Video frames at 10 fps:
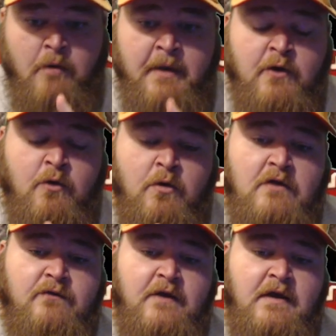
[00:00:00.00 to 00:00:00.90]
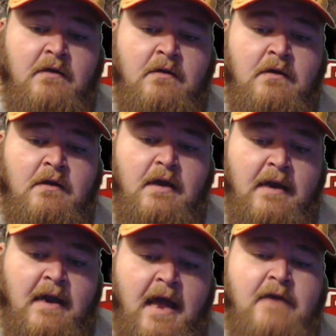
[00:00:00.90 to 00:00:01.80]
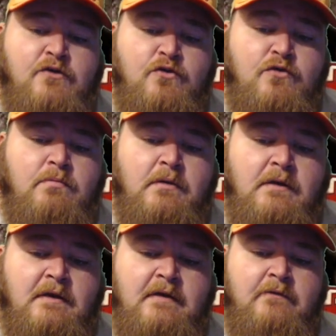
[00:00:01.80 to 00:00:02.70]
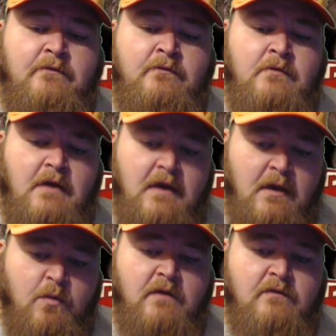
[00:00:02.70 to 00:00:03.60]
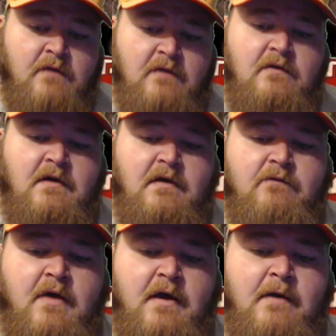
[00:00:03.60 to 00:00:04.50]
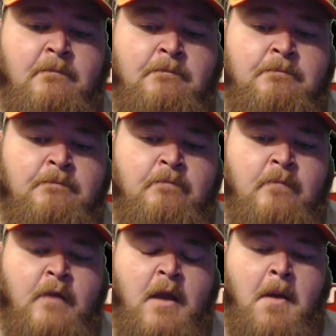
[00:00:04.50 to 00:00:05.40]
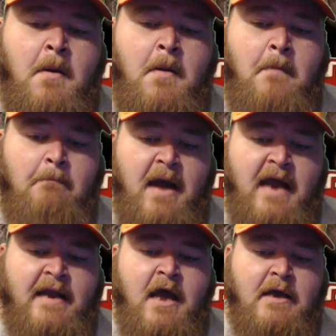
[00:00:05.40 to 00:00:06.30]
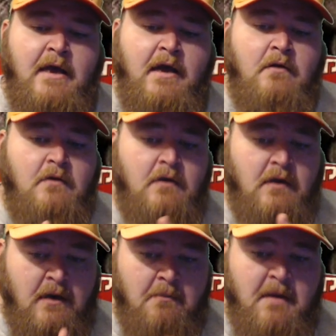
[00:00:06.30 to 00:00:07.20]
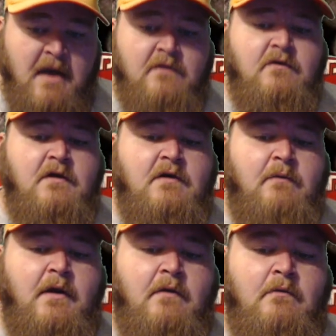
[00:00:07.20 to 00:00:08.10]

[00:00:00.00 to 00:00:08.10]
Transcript: better on his feet. And I do believe he wins that second fight by knockout in about the second round.